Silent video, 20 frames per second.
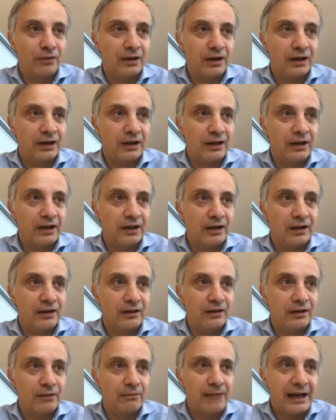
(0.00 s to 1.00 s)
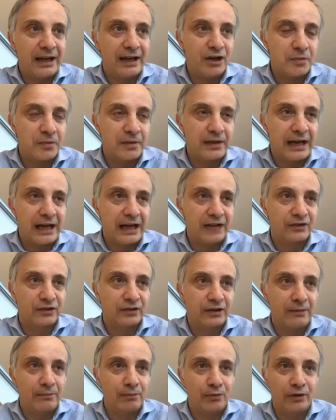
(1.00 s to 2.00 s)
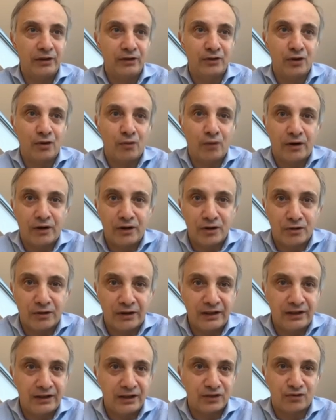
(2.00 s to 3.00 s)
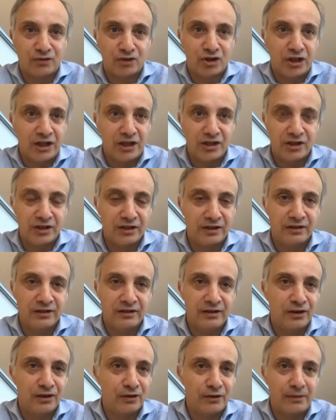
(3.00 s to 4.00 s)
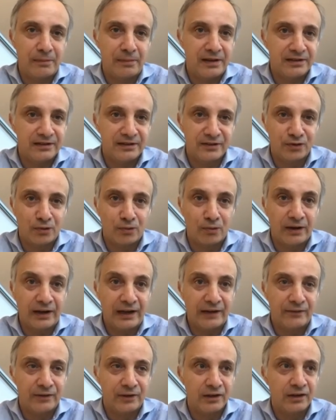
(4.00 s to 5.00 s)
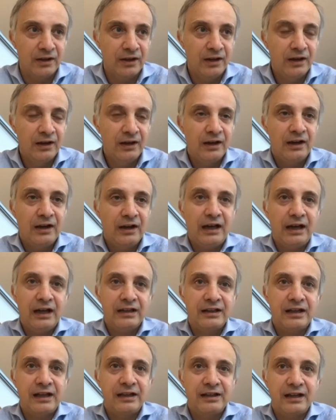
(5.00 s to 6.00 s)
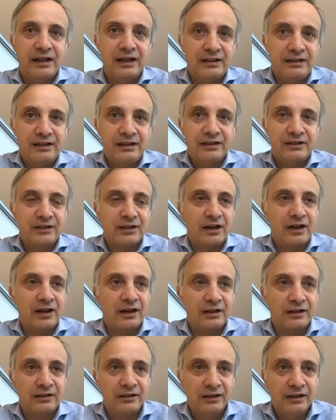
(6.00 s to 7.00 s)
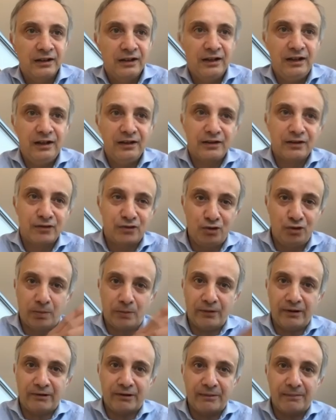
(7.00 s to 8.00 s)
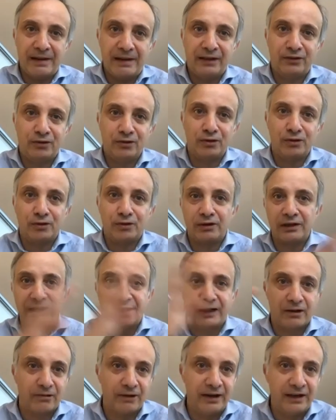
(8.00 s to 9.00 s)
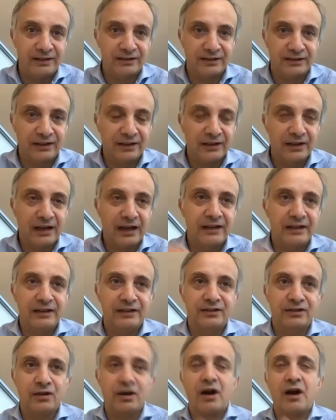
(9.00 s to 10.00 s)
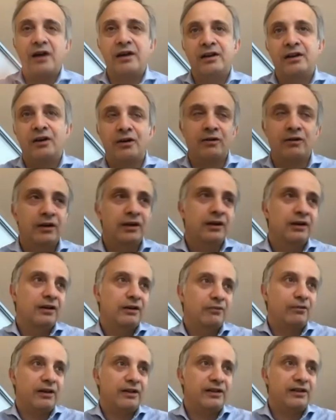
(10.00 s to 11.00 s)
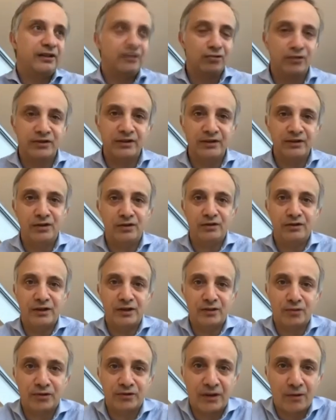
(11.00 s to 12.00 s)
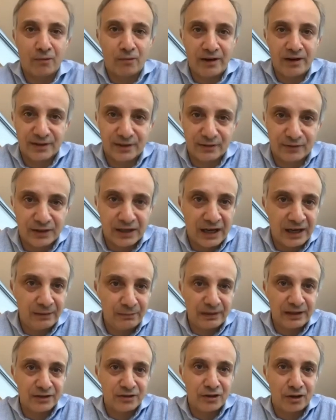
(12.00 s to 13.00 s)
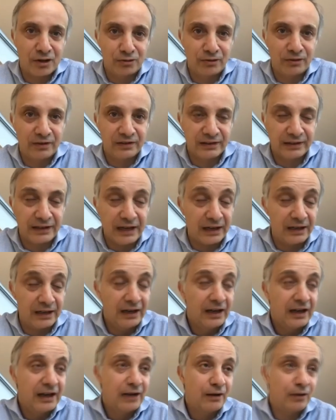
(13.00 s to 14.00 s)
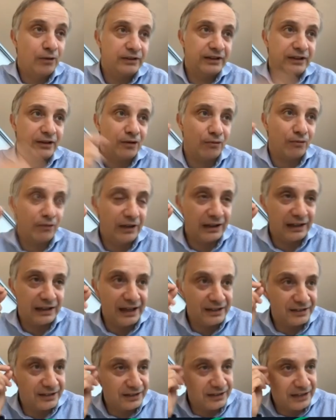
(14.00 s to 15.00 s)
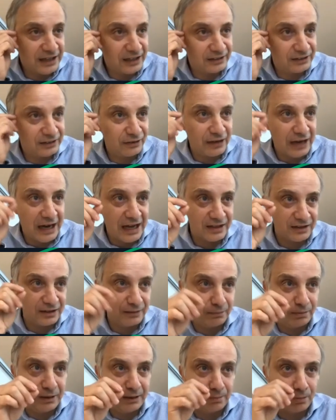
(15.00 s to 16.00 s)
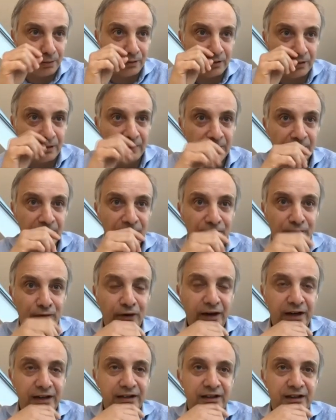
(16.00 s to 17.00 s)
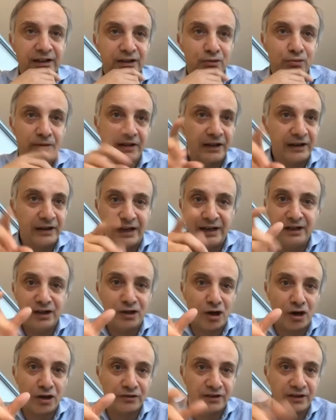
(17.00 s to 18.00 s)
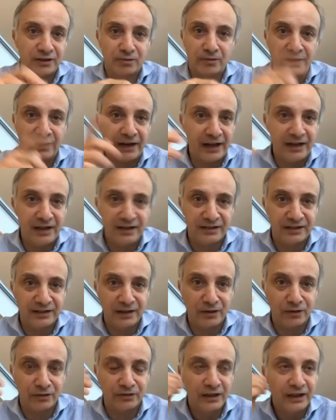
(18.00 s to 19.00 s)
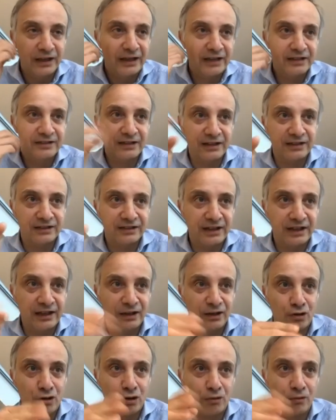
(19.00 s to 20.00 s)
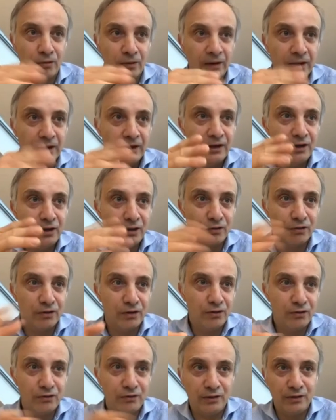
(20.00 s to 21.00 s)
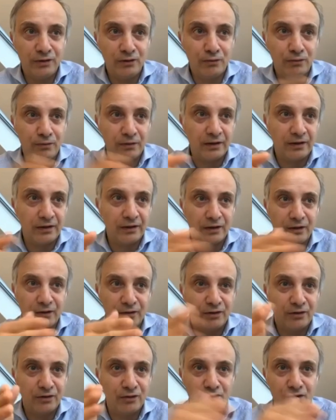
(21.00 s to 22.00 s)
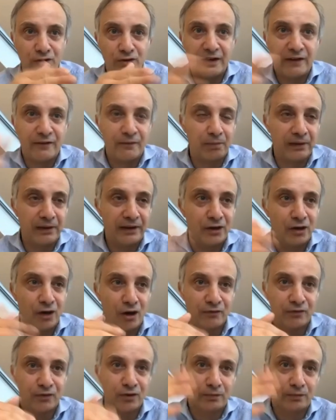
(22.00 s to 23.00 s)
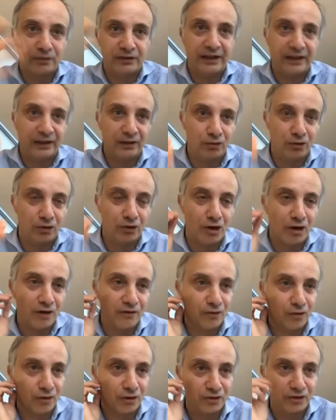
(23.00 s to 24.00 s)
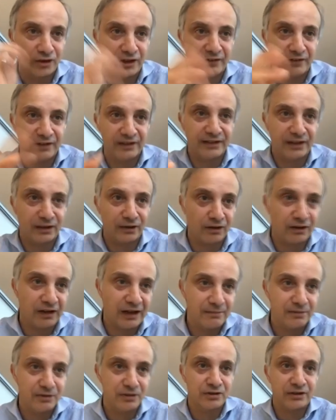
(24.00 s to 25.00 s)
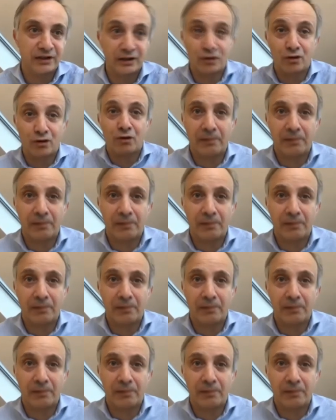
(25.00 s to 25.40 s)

uh, uh, management asks employees you know what are your ideas for changing you know the business or whatever and then the ideas are either super incremental or like crazy and they say oh you know well this wasn't this was a waste of time let's not do this again what they don't realize is that they're asking people for ideas without any context, without any skills. It's like saying, go, you know, you you you know, you, you never played golf. You're taken to a golf course. You're given a set of clubs, and he's like, go go